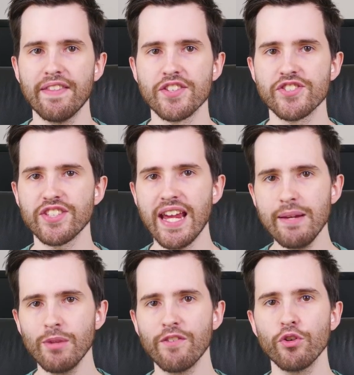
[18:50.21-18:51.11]
hit the
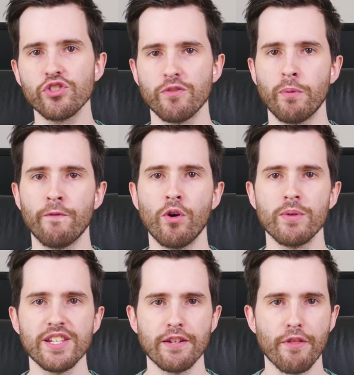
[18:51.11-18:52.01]
same levels of
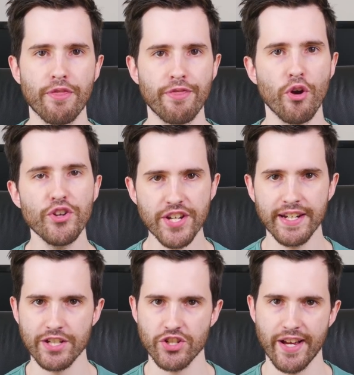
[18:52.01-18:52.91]
performance in a
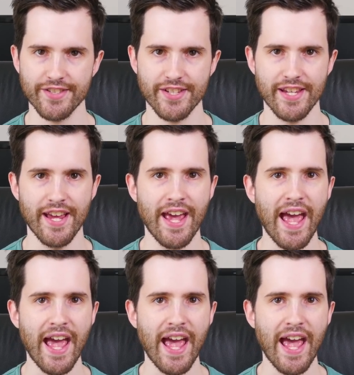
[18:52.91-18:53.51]
13 inch chassis,